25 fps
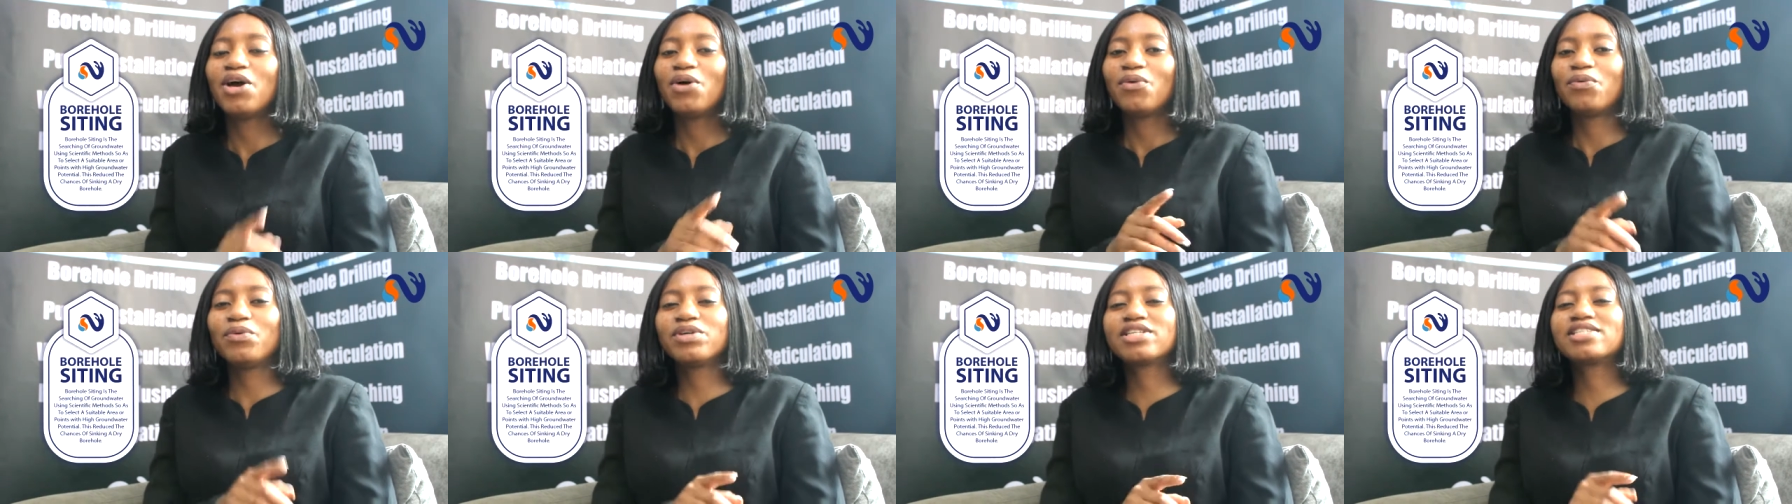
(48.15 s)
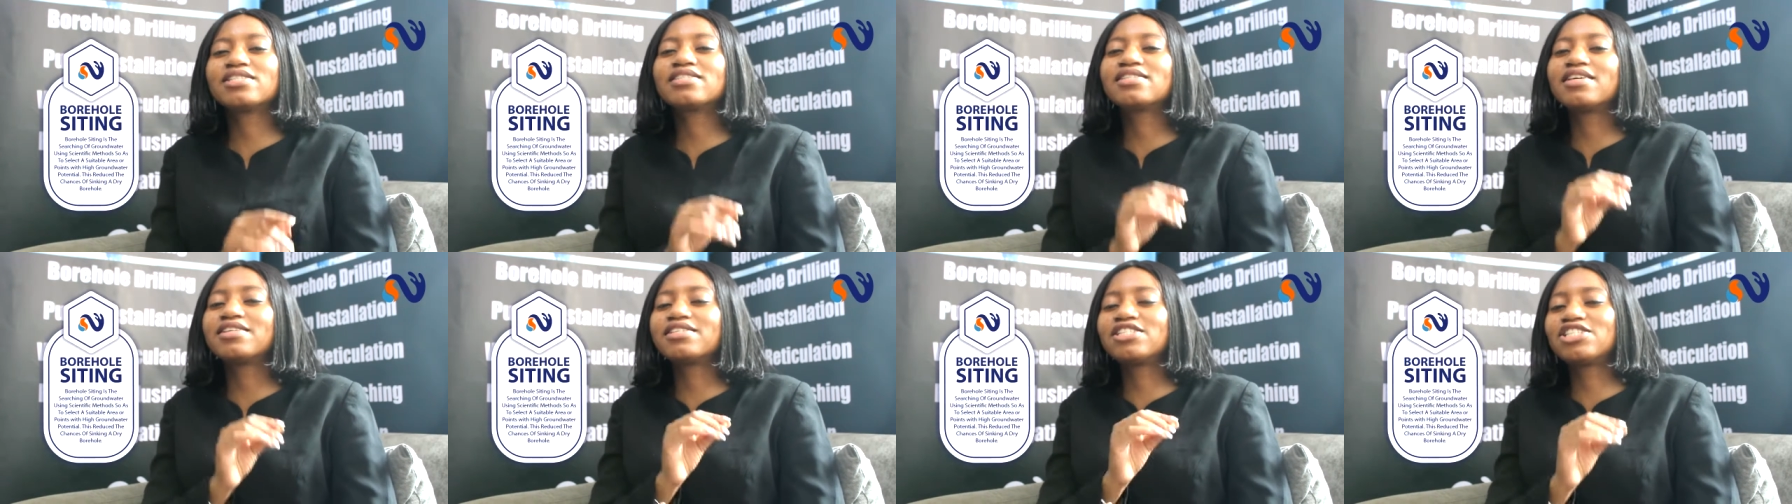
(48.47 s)
which
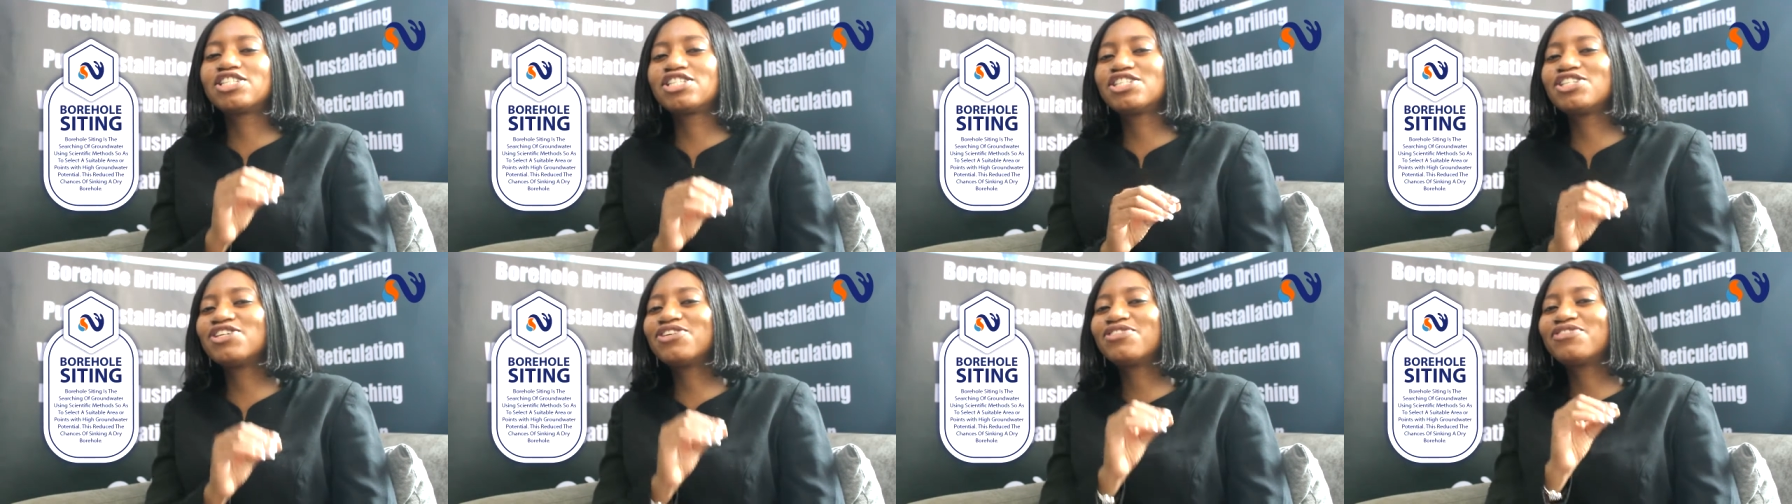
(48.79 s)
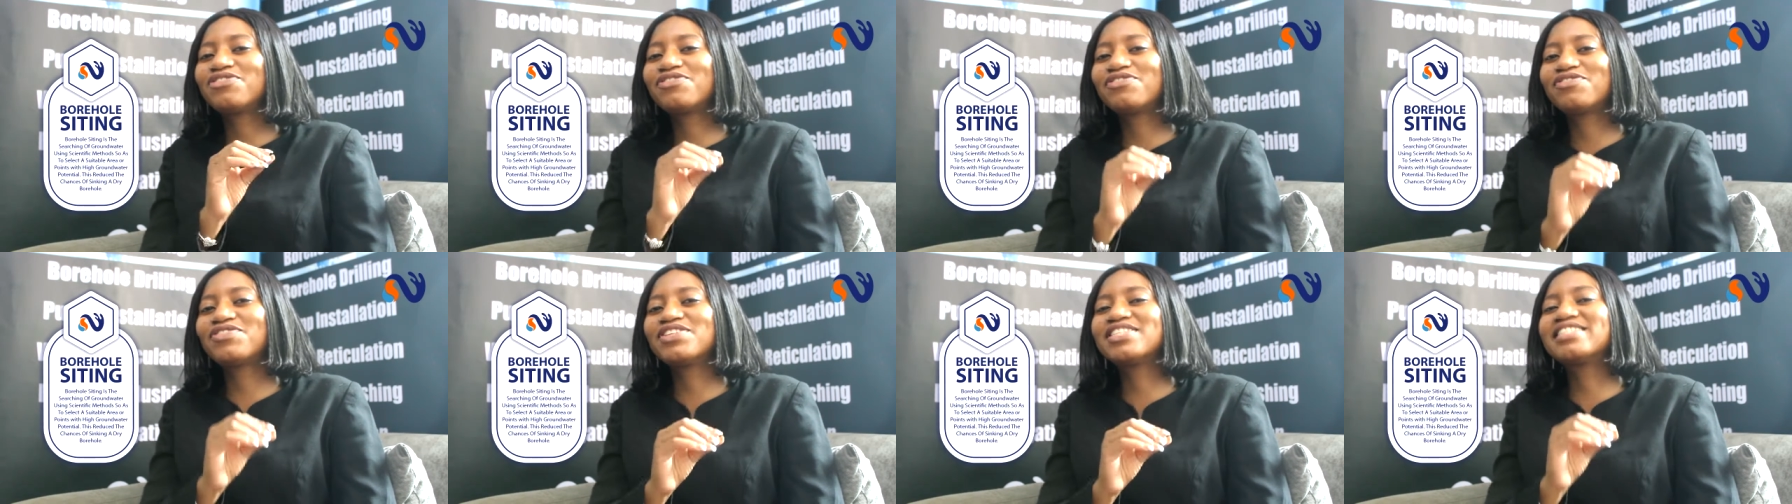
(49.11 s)
is a
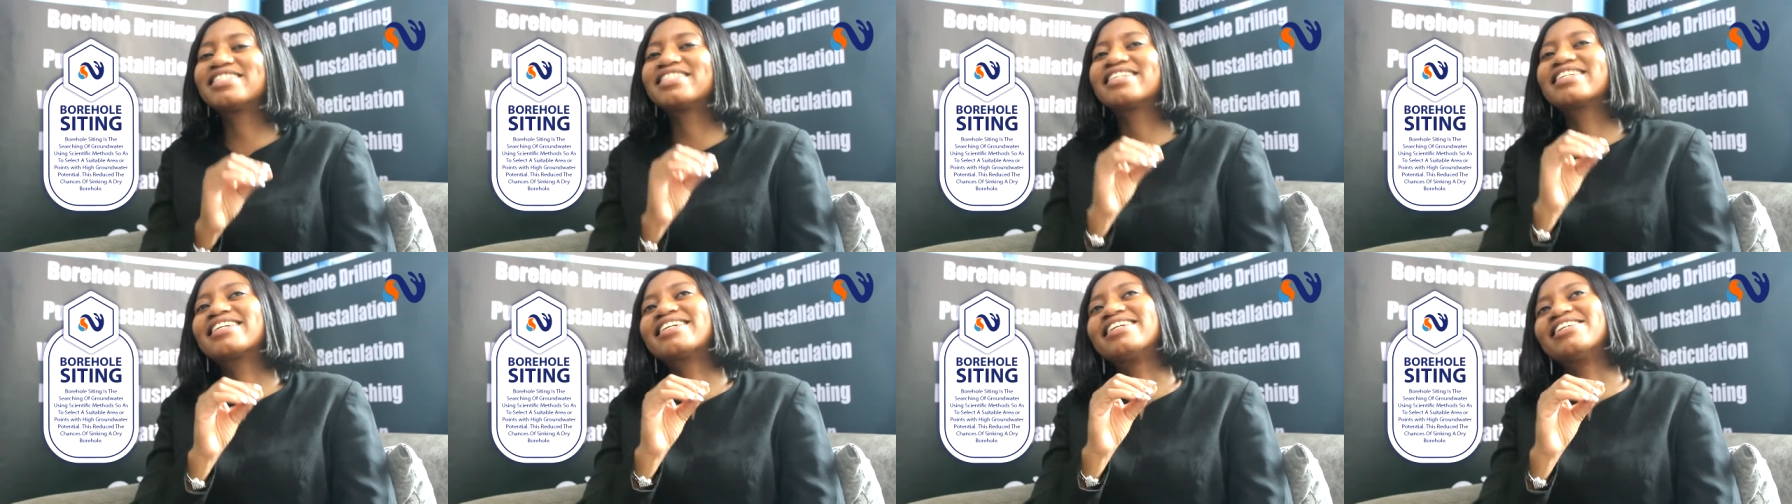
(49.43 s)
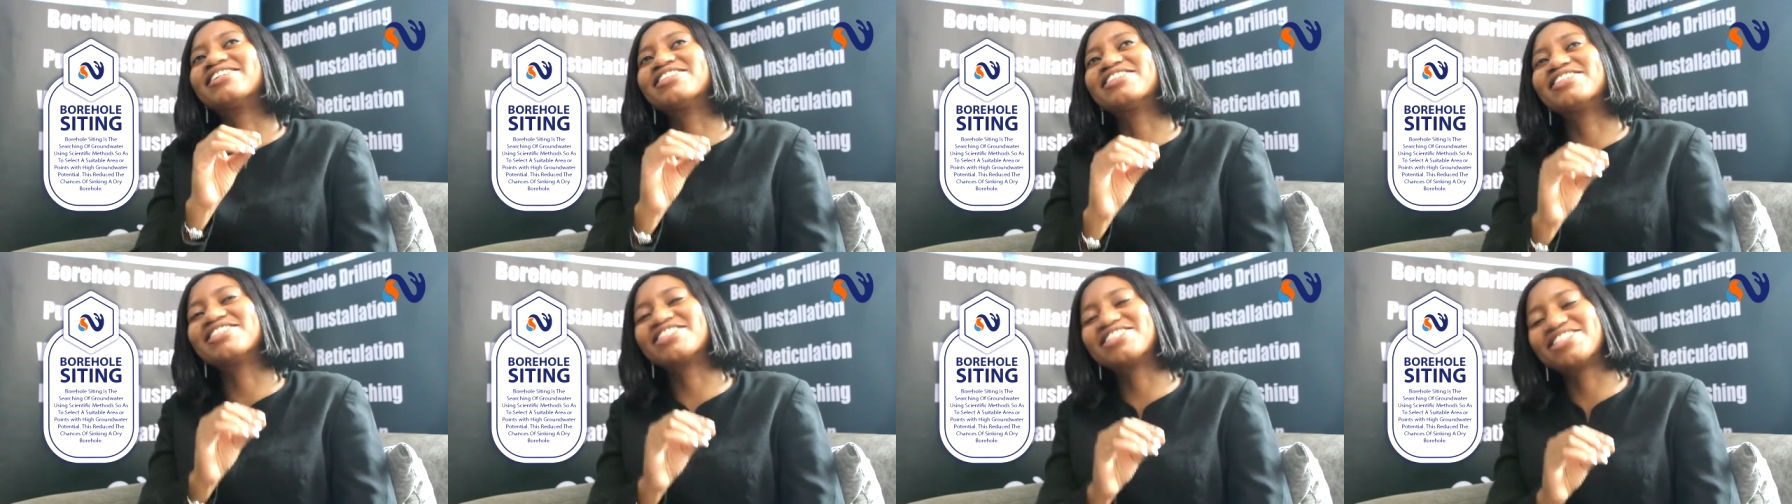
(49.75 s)

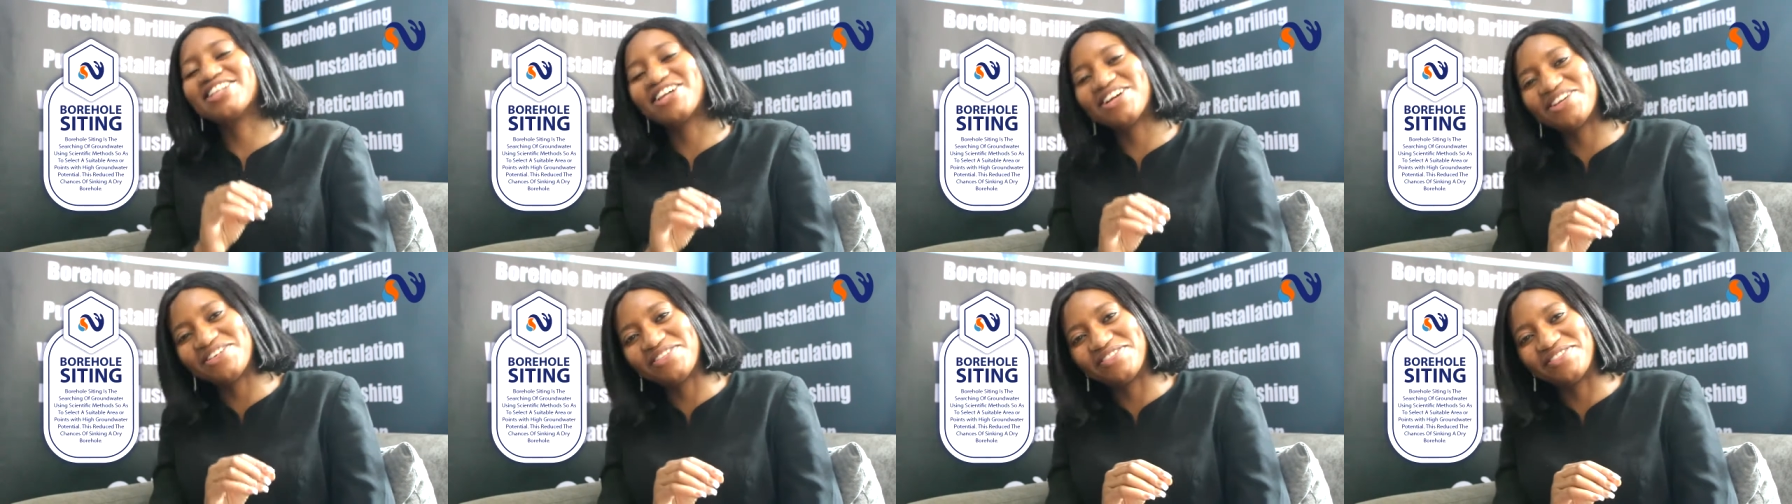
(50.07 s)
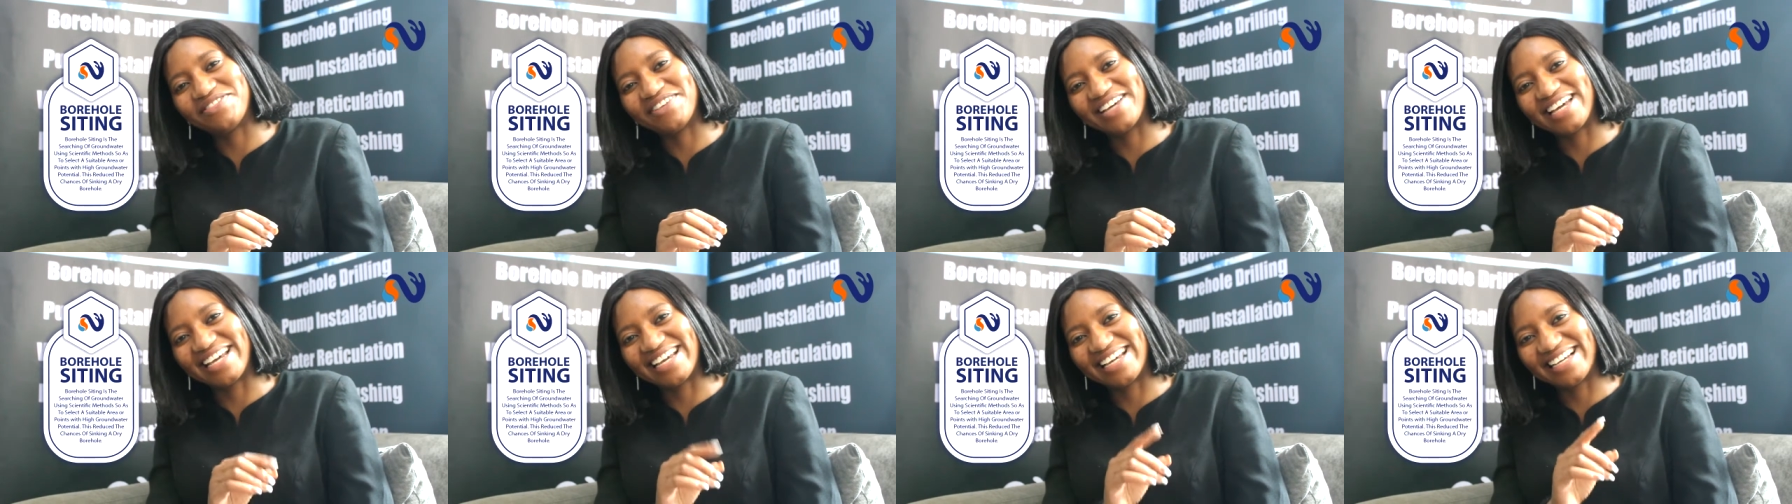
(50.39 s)
geophysical
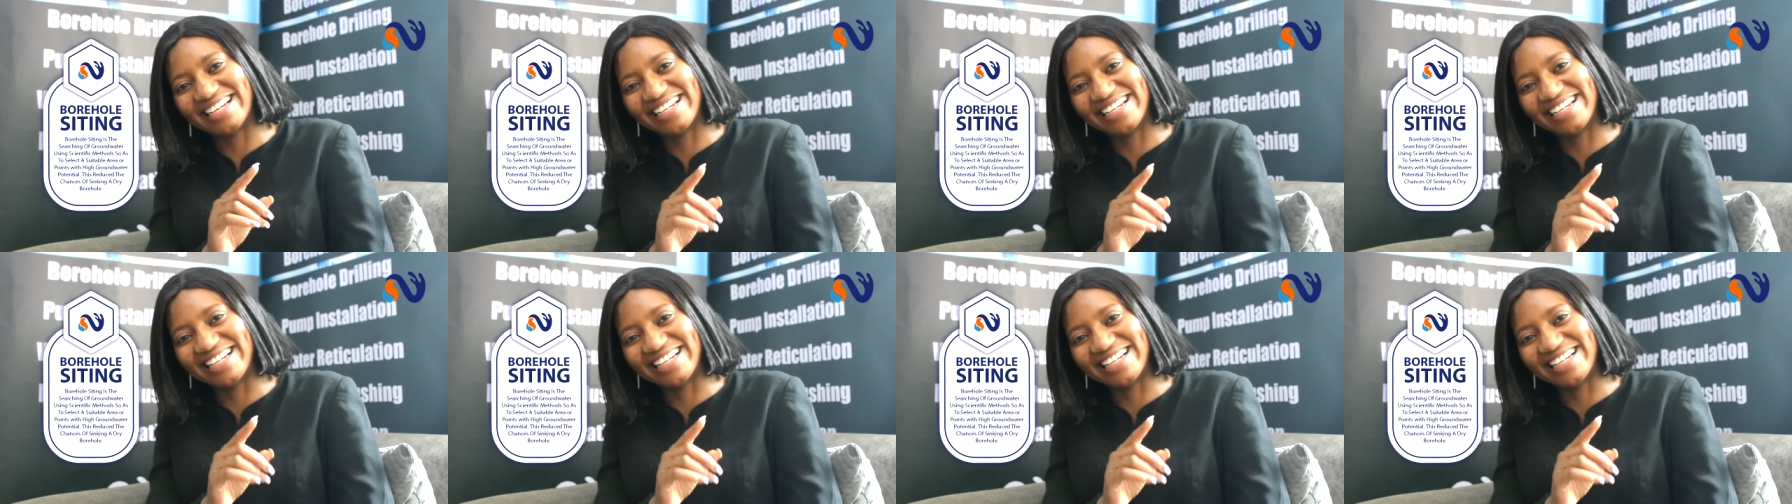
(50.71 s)
survey.